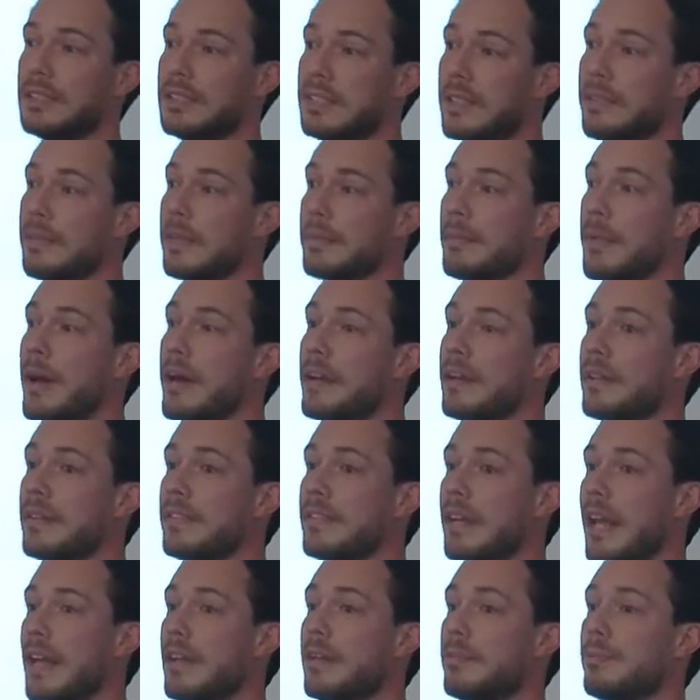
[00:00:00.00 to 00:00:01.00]

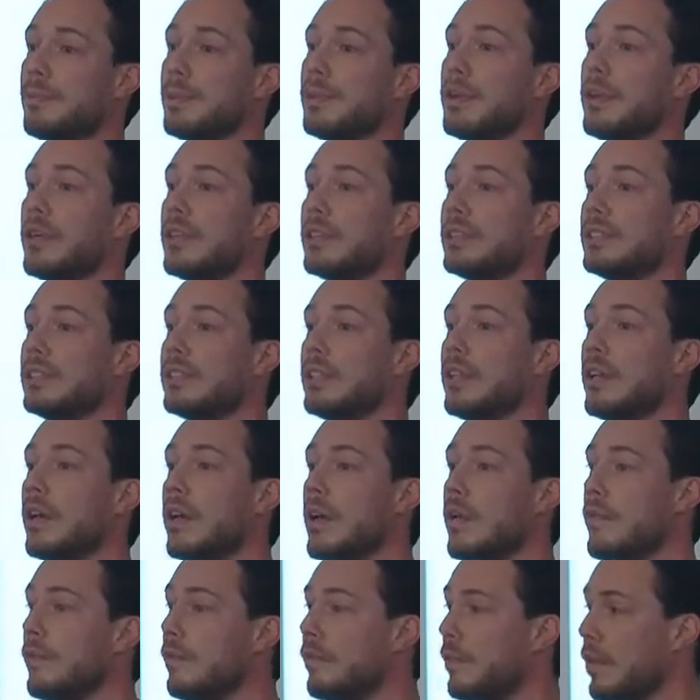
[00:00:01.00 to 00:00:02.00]
civic-minded entrepreneurs
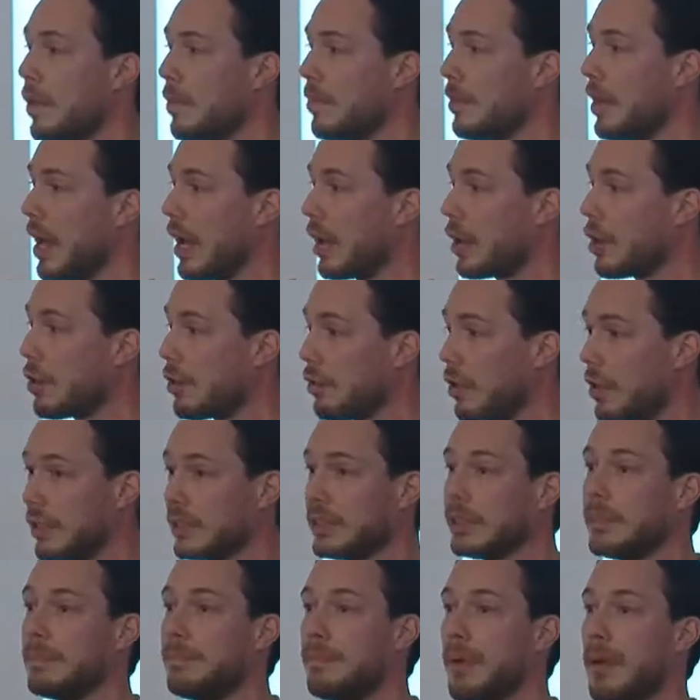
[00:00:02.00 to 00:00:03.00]
from
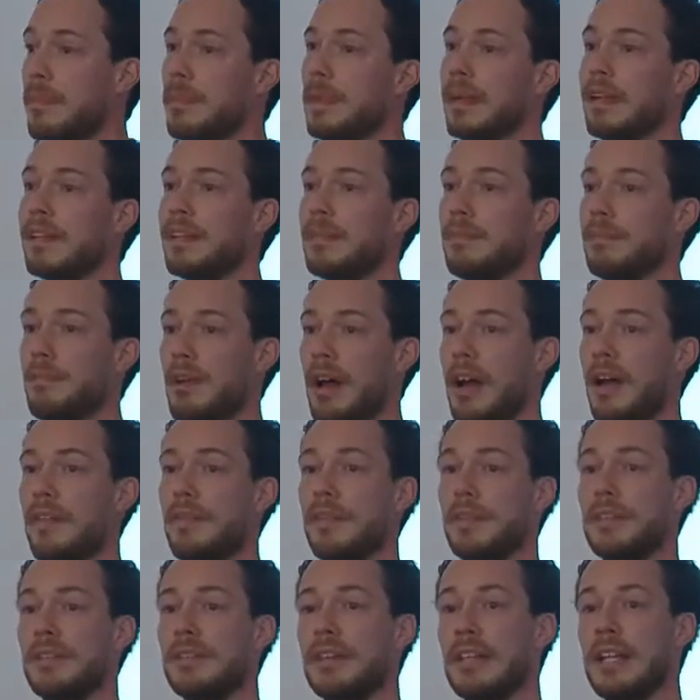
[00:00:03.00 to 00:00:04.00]
across the public, the
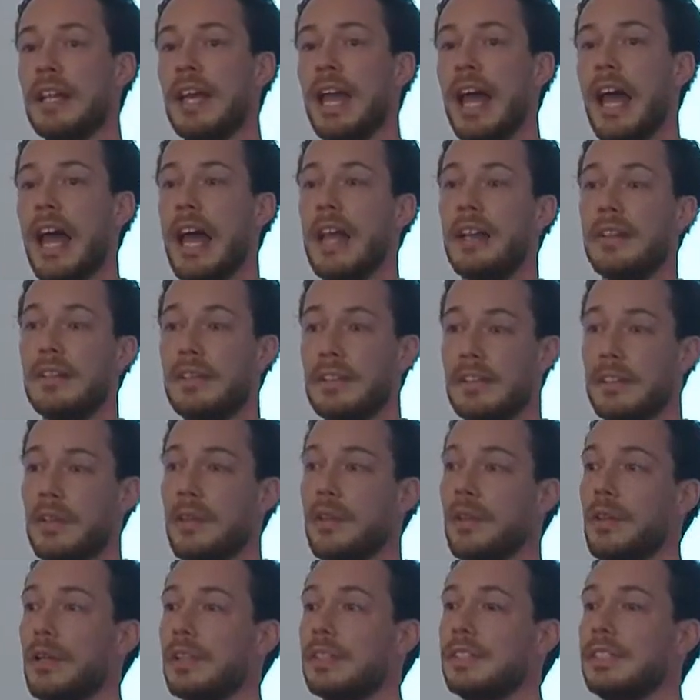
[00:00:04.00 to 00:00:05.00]
private, and the
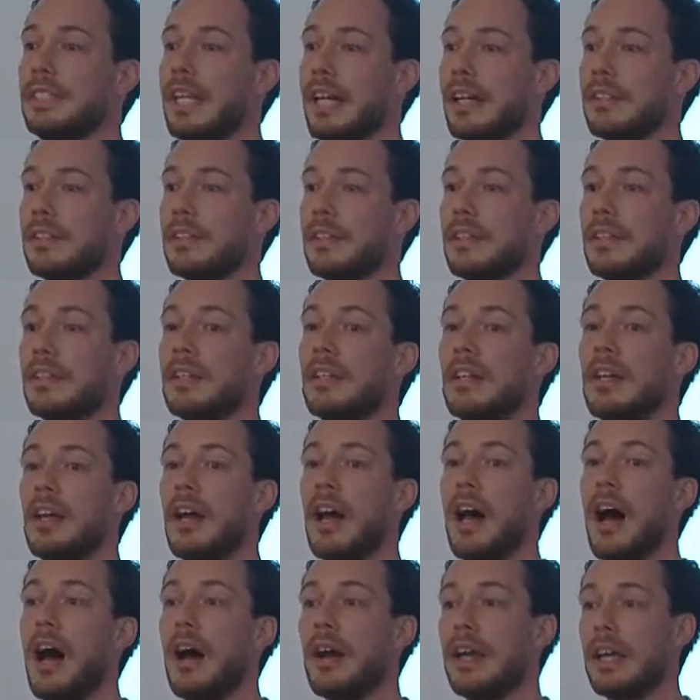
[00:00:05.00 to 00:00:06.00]
third sector
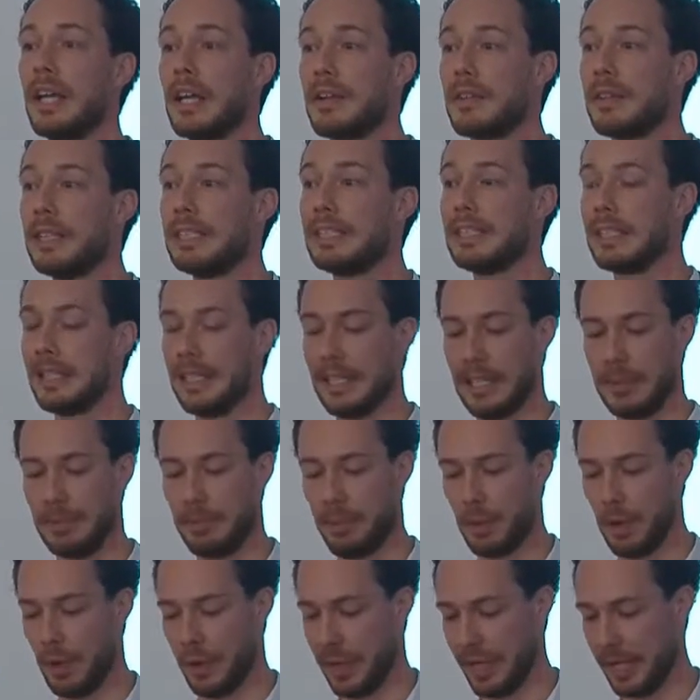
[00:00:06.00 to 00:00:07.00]
are increasingly
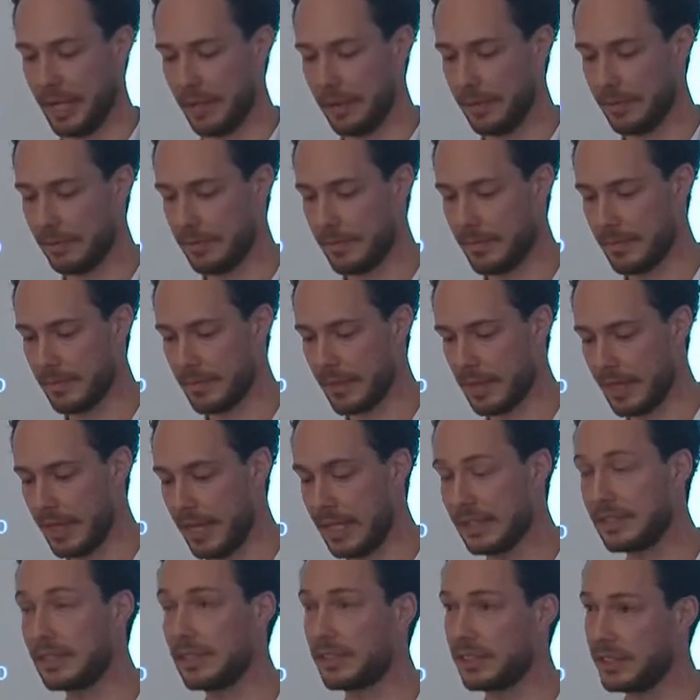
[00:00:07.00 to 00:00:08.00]
deploying.
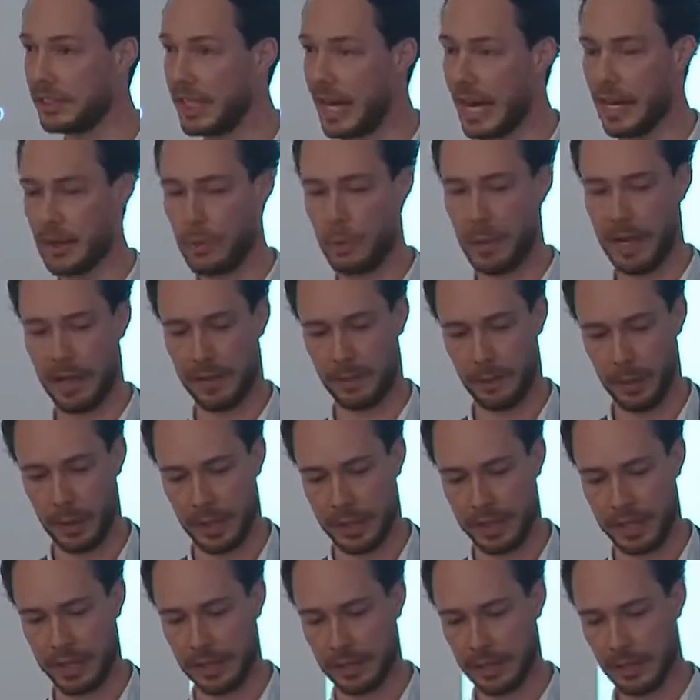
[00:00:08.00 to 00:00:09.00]
It's a shared way of
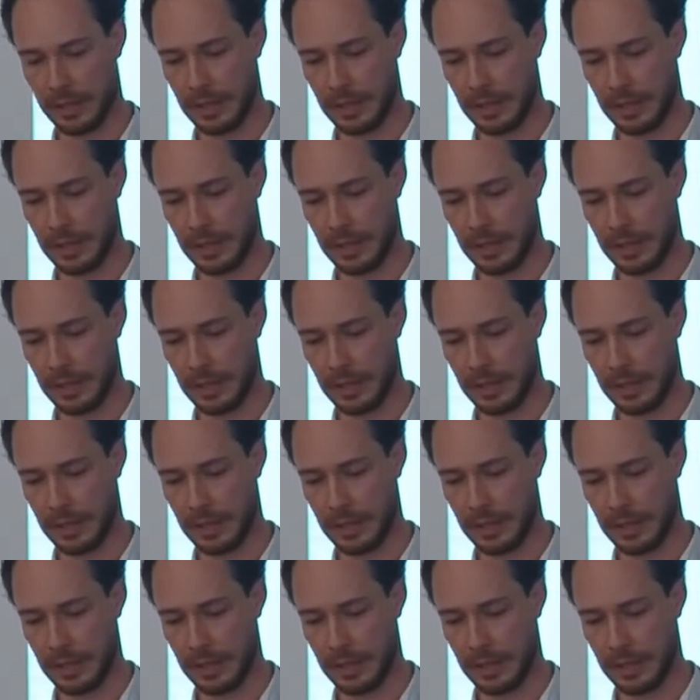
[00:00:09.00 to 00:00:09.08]
working.